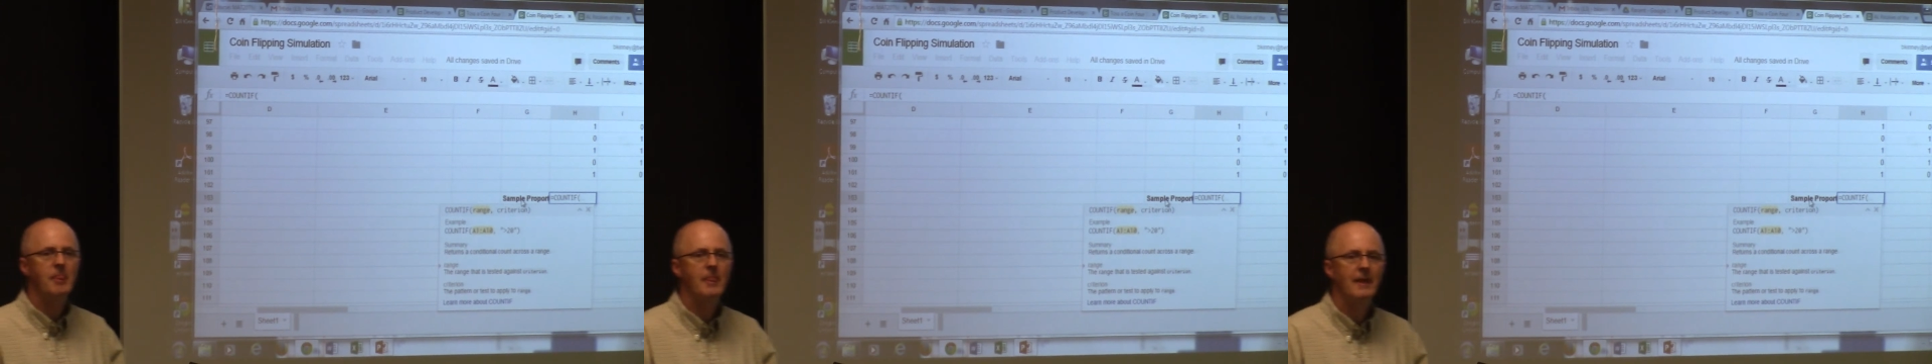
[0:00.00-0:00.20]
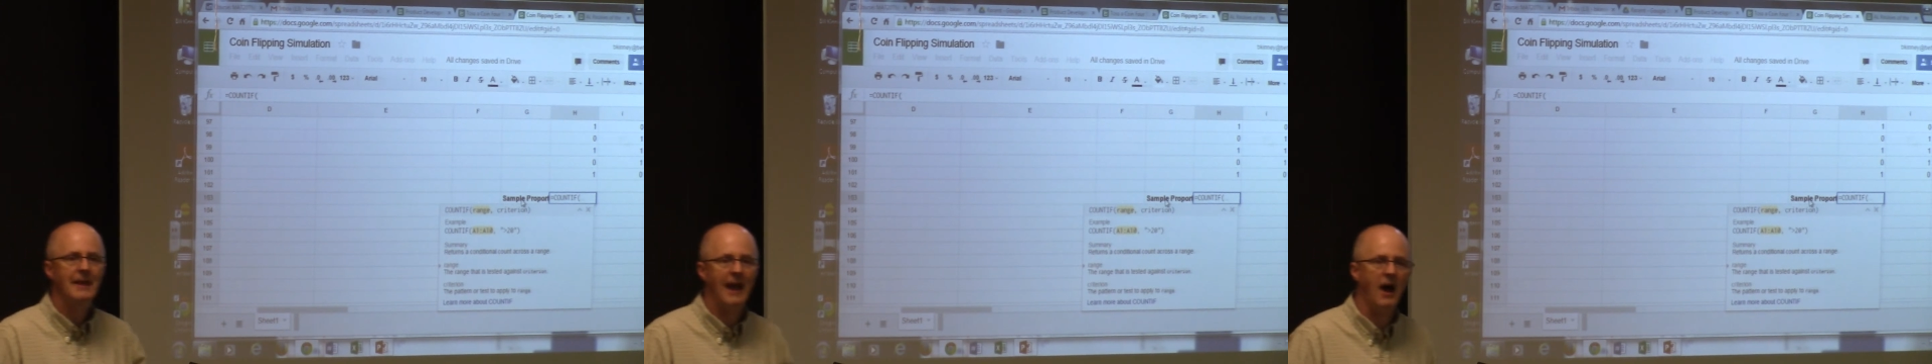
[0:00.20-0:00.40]

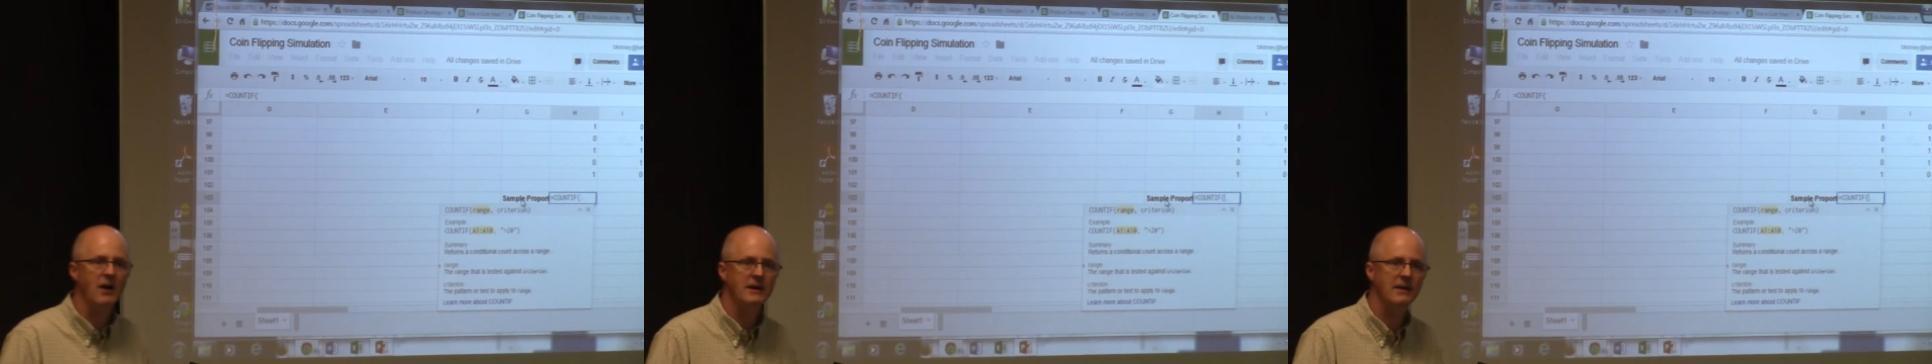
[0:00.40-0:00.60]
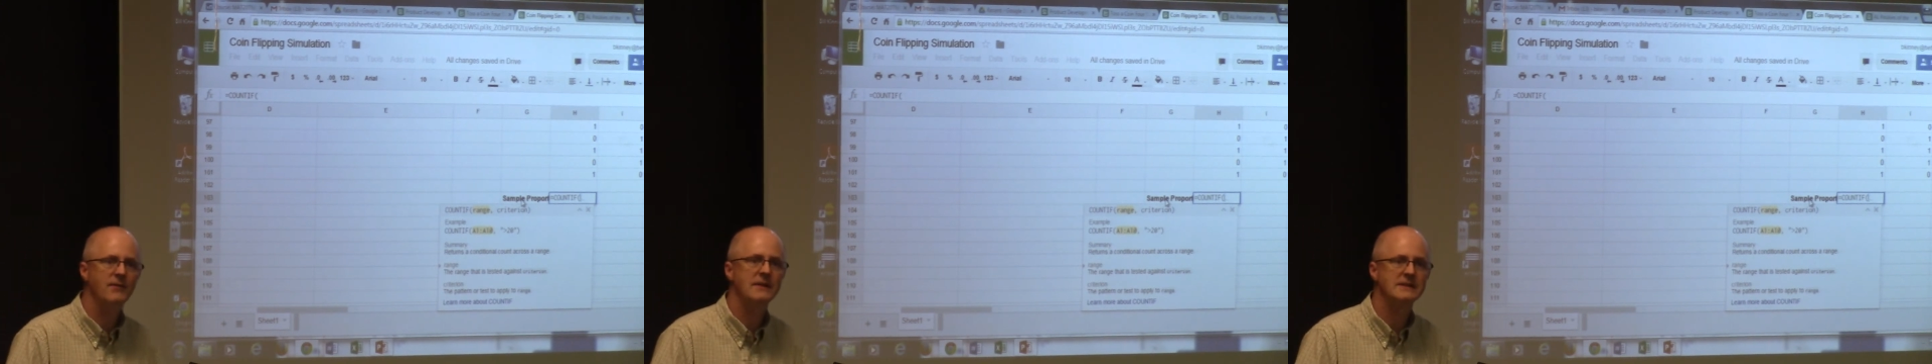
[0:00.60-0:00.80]

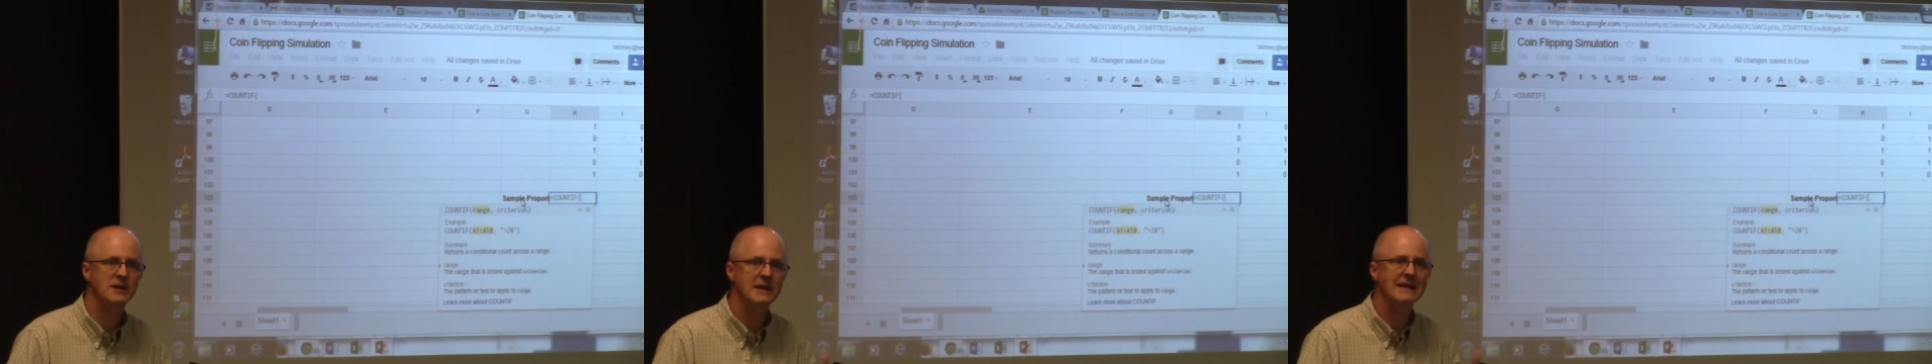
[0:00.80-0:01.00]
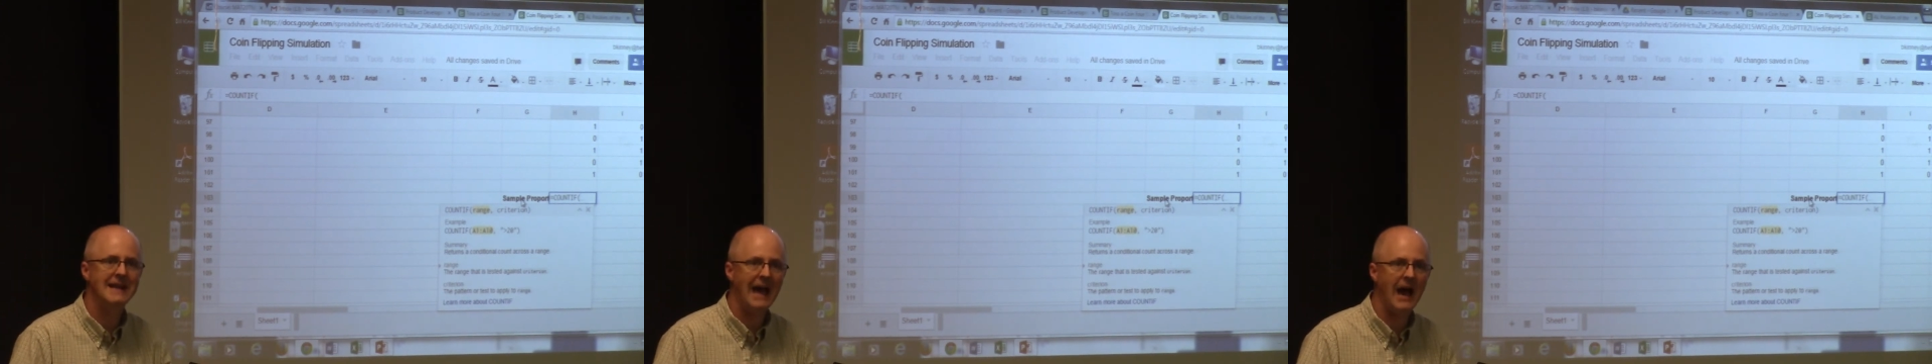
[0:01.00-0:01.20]
Count if is
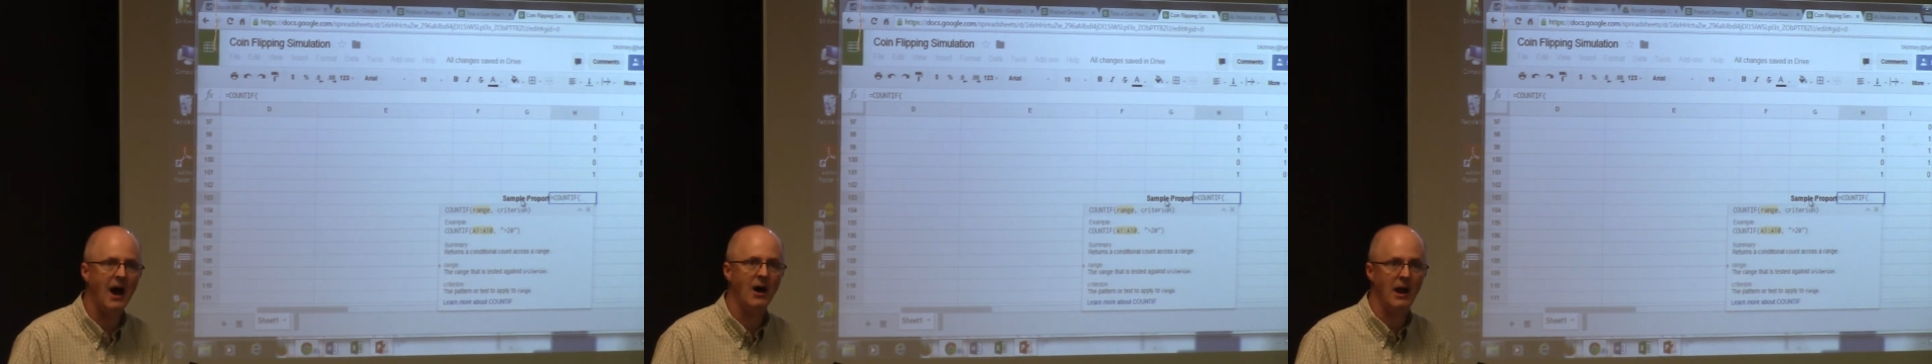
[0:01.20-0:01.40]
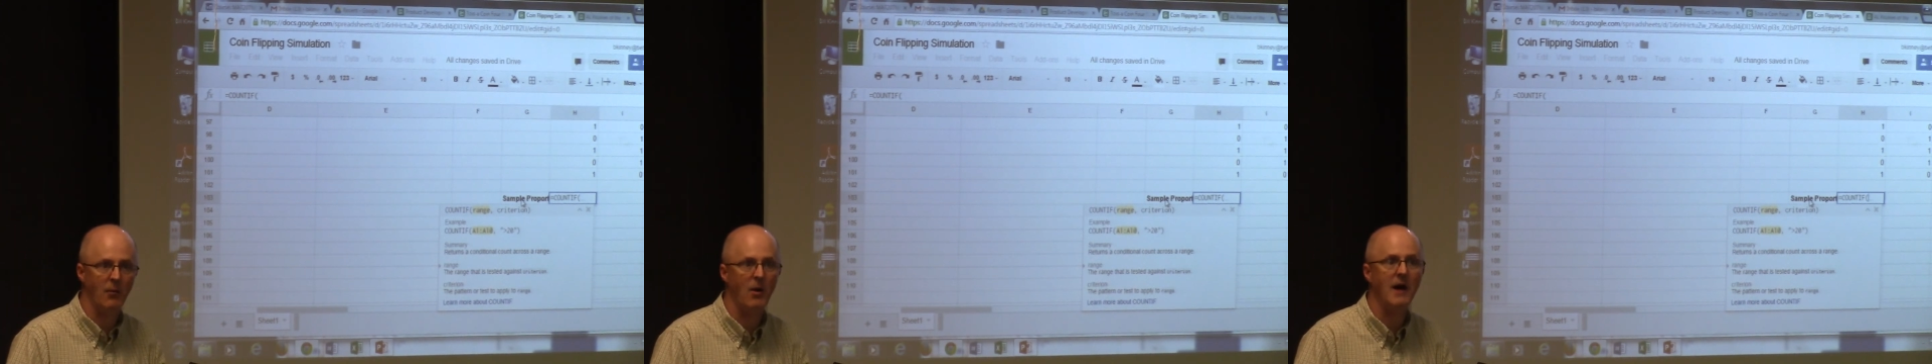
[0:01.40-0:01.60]
going to count, I